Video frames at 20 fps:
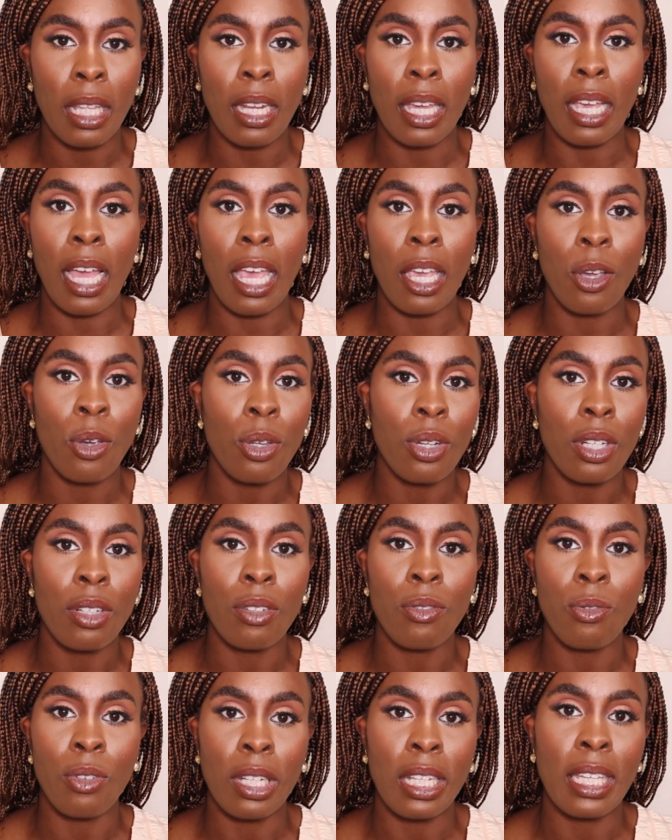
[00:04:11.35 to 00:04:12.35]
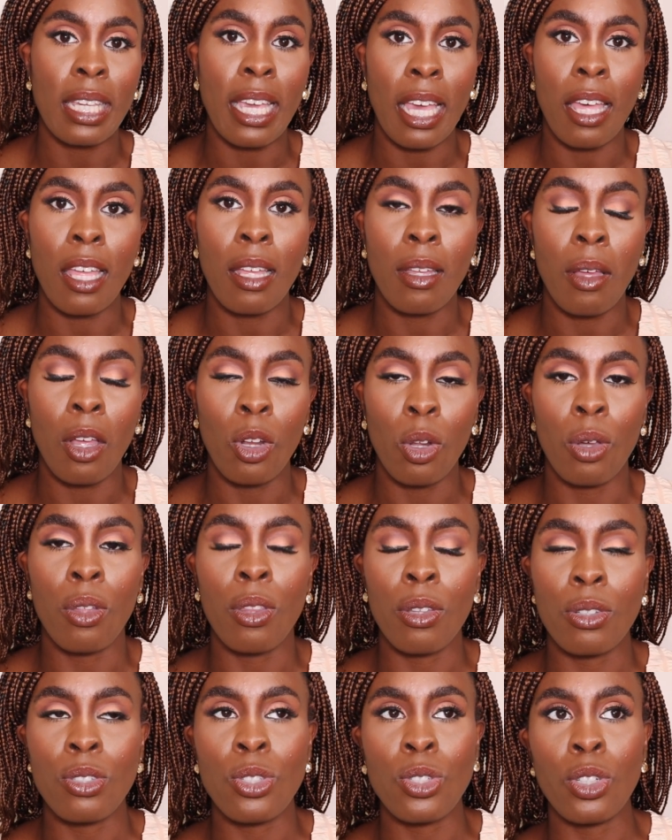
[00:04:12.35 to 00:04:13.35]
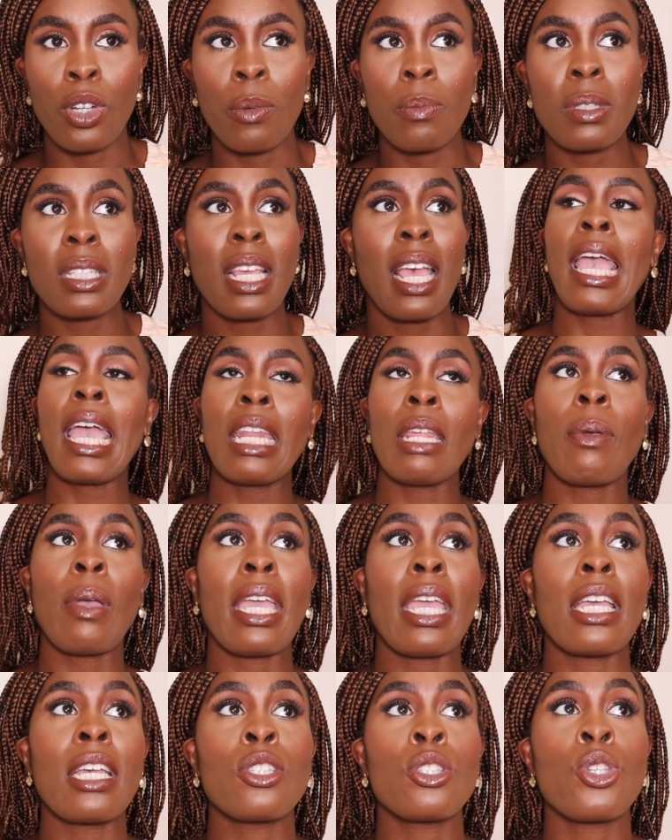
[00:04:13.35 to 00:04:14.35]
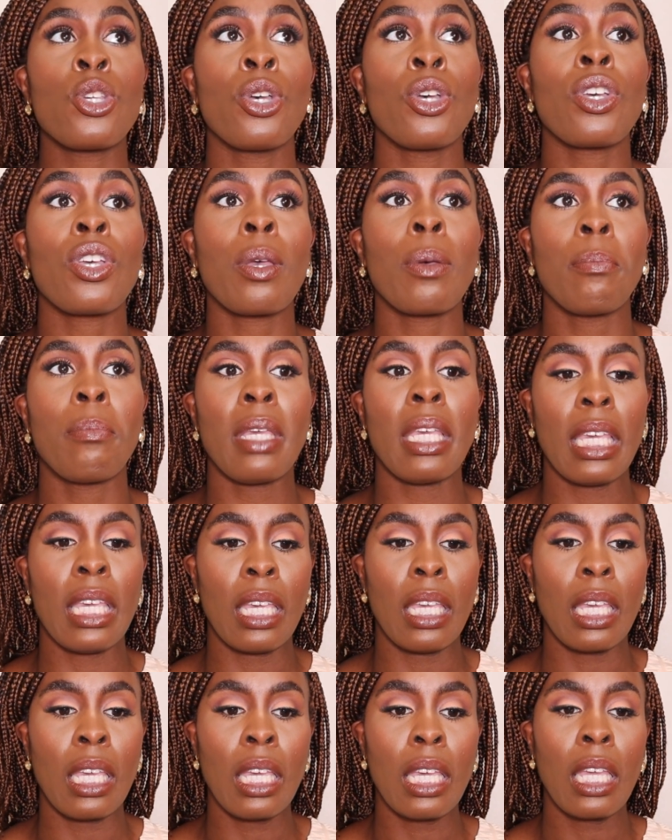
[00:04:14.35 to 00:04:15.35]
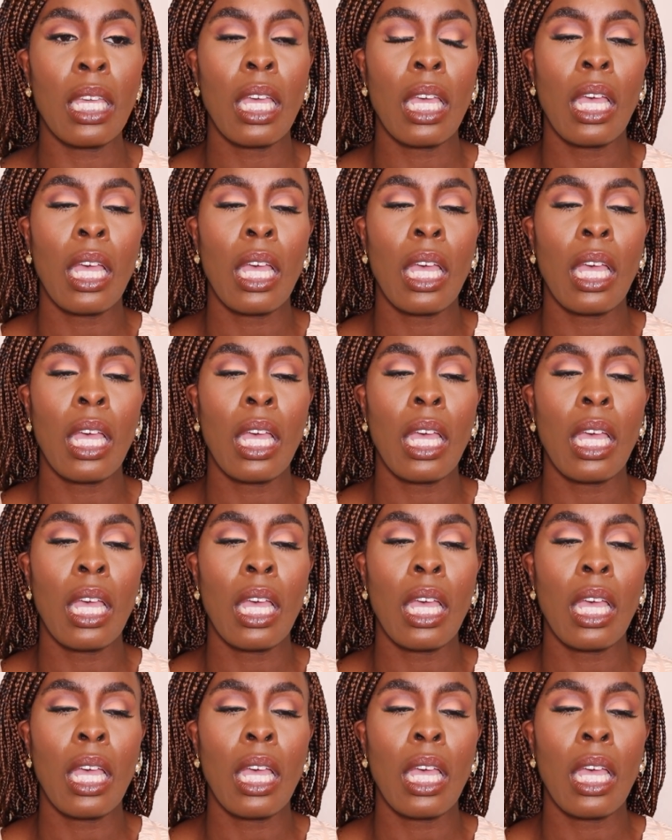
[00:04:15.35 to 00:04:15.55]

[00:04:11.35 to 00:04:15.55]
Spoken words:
Like, I couldn't really get a lot of those jobs. Anyway, it took me